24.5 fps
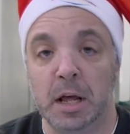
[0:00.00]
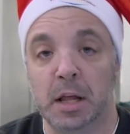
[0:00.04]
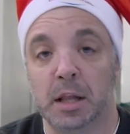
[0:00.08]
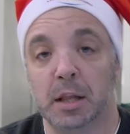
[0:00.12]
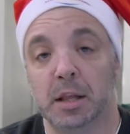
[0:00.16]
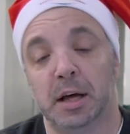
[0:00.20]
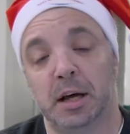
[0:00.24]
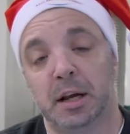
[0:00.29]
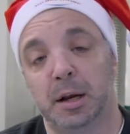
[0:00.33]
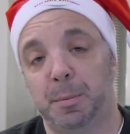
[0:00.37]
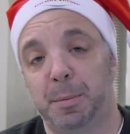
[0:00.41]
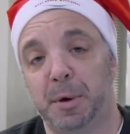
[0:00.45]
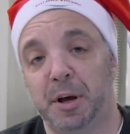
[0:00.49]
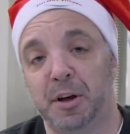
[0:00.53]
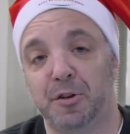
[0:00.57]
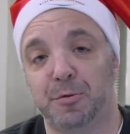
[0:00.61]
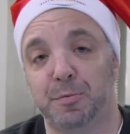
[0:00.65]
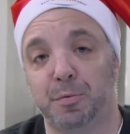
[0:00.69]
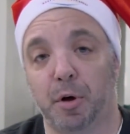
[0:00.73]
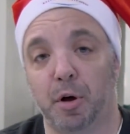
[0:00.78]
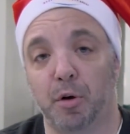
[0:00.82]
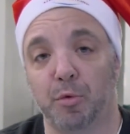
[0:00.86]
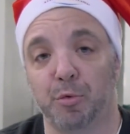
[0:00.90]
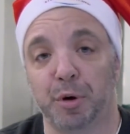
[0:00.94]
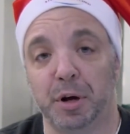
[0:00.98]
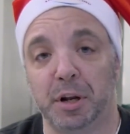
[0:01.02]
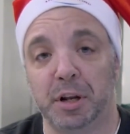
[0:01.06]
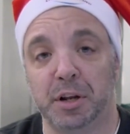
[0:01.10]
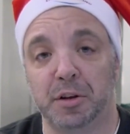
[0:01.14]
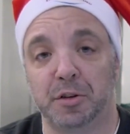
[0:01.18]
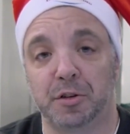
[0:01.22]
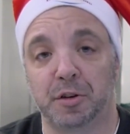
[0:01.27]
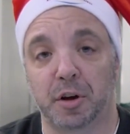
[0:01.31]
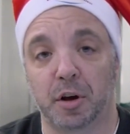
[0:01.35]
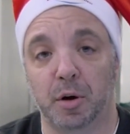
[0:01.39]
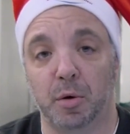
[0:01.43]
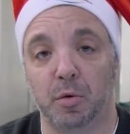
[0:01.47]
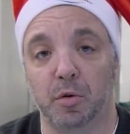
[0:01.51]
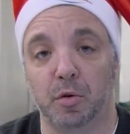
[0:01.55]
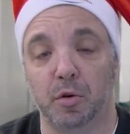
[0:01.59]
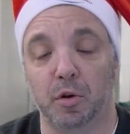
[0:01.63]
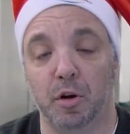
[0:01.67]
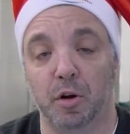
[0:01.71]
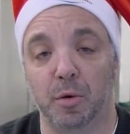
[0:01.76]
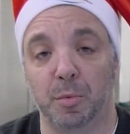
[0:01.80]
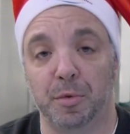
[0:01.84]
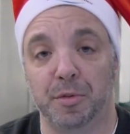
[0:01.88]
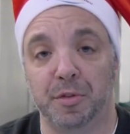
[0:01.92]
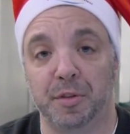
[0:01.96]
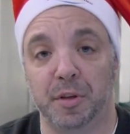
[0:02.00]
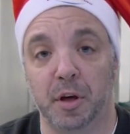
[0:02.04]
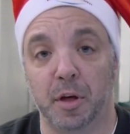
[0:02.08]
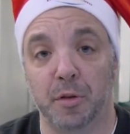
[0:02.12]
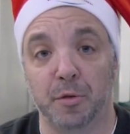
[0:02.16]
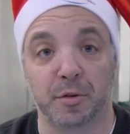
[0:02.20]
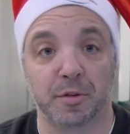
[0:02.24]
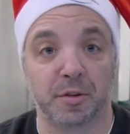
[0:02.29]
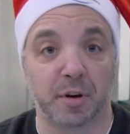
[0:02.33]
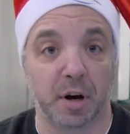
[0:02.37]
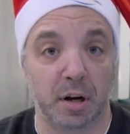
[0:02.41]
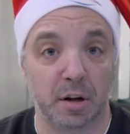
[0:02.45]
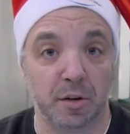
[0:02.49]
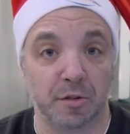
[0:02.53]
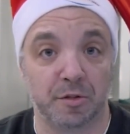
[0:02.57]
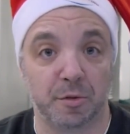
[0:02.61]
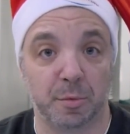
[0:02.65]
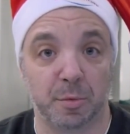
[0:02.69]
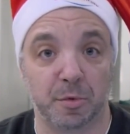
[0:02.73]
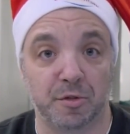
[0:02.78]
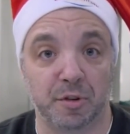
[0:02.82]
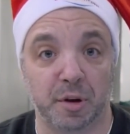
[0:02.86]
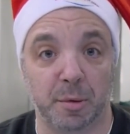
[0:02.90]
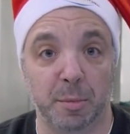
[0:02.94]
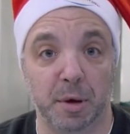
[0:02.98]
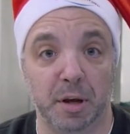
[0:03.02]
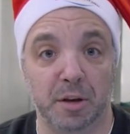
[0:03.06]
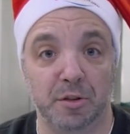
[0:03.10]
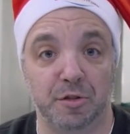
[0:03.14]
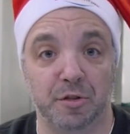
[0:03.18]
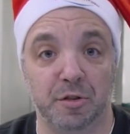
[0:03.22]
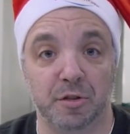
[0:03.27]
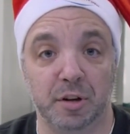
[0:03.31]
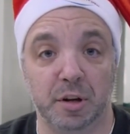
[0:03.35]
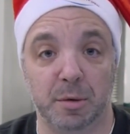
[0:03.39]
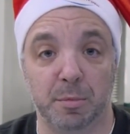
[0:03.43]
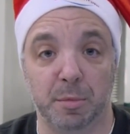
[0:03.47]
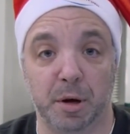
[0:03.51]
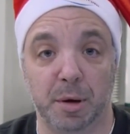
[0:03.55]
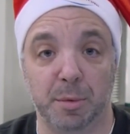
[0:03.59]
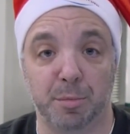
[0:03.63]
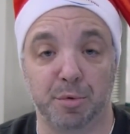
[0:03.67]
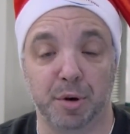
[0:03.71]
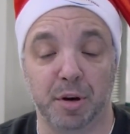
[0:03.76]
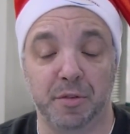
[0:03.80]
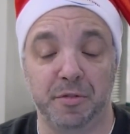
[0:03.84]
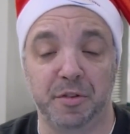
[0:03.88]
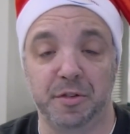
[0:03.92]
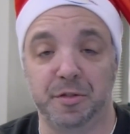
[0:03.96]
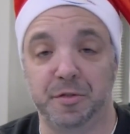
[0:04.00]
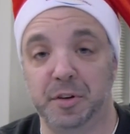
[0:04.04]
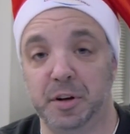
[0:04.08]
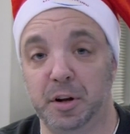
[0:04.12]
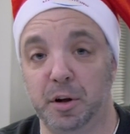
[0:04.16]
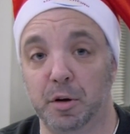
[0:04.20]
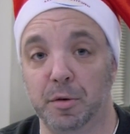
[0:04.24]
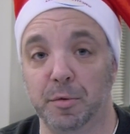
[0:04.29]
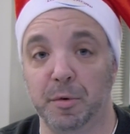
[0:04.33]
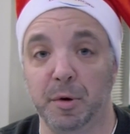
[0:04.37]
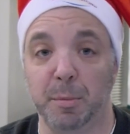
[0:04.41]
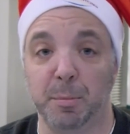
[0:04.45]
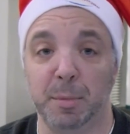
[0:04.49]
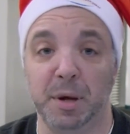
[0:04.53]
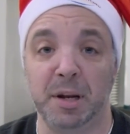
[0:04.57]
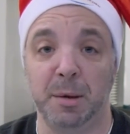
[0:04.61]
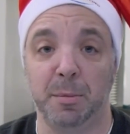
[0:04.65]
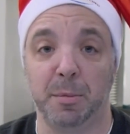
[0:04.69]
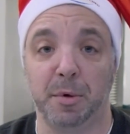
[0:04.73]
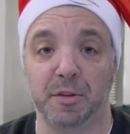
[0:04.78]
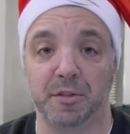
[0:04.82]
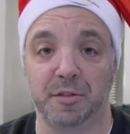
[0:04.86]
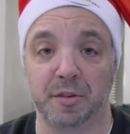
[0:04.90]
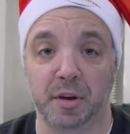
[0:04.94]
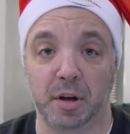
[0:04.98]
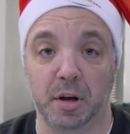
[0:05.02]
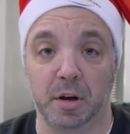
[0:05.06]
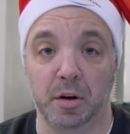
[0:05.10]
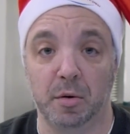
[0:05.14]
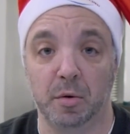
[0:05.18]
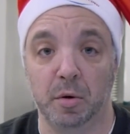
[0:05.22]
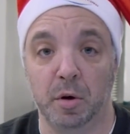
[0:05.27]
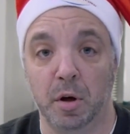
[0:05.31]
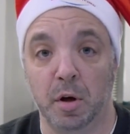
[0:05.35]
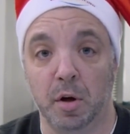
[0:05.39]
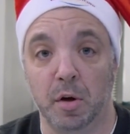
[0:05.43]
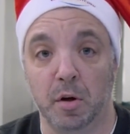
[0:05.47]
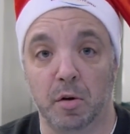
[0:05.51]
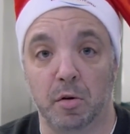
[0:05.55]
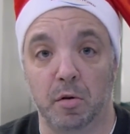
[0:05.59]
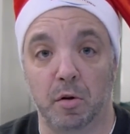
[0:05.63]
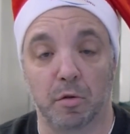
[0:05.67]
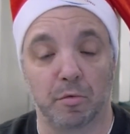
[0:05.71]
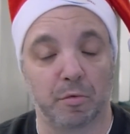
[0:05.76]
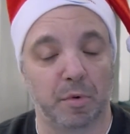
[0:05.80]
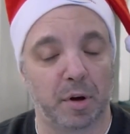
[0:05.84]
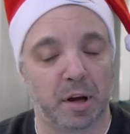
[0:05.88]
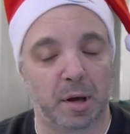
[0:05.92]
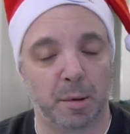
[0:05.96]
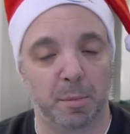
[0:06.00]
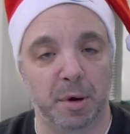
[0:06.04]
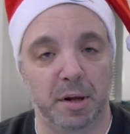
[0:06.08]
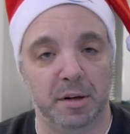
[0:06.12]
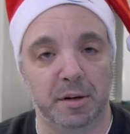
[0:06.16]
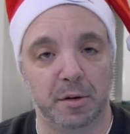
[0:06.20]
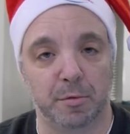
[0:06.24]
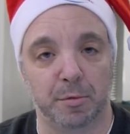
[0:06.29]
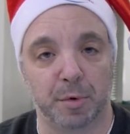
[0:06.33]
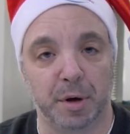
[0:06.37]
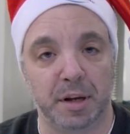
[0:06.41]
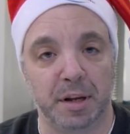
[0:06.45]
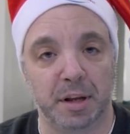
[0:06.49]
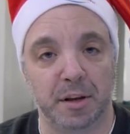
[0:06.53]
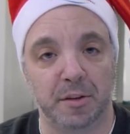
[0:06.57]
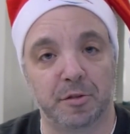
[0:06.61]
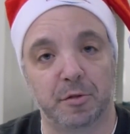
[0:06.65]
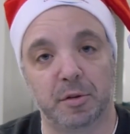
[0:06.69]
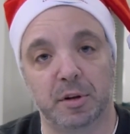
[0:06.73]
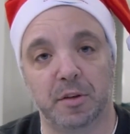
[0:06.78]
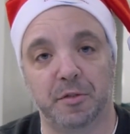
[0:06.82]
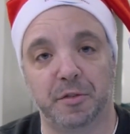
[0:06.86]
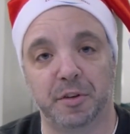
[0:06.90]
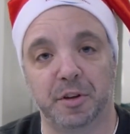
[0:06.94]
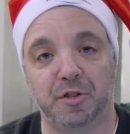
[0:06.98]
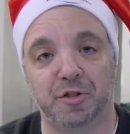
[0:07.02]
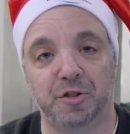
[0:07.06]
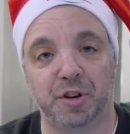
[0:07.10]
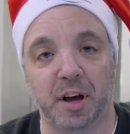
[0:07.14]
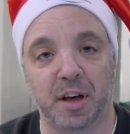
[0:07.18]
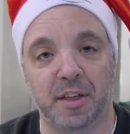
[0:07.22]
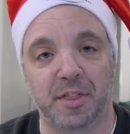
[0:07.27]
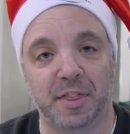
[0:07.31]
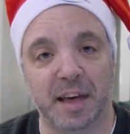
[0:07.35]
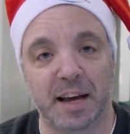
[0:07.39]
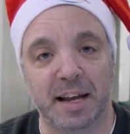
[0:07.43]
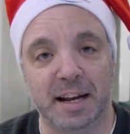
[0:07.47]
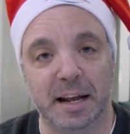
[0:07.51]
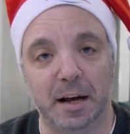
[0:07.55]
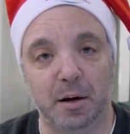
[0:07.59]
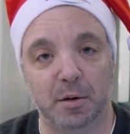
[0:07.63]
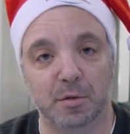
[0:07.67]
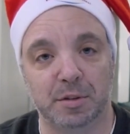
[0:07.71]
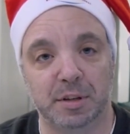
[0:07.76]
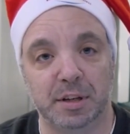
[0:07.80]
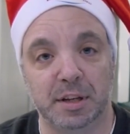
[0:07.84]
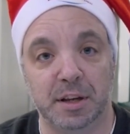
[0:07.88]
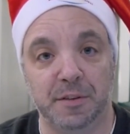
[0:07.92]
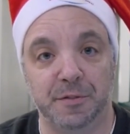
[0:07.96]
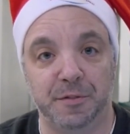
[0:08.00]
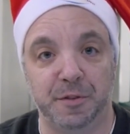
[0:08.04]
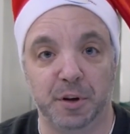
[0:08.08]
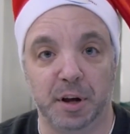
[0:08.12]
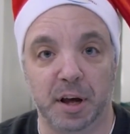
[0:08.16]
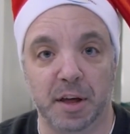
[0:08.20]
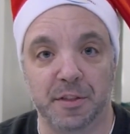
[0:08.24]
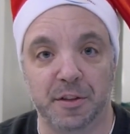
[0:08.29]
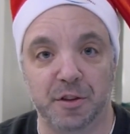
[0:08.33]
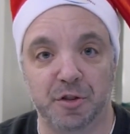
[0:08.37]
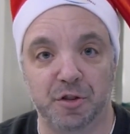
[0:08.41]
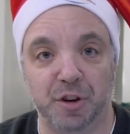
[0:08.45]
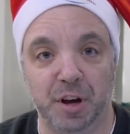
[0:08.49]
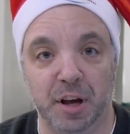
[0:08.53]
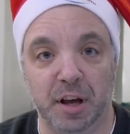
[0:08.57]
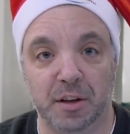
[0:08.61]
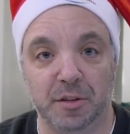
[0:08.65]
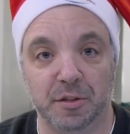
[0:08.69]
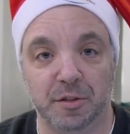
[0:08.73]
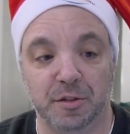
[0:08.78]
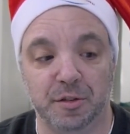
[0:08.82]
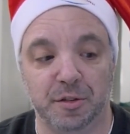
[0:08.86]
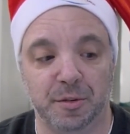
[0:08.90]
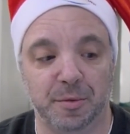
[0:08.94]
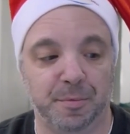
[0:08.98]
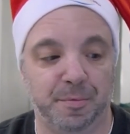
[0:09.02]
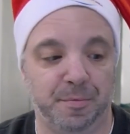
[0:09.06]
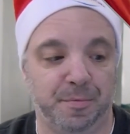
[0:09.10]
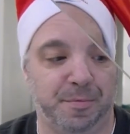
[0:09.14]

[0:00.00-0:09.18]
A lot of baseball reading to go along with the other titles in which I mentioned in my previous video many months ago called Recommended Reading, so definitely check that out if you get the chance.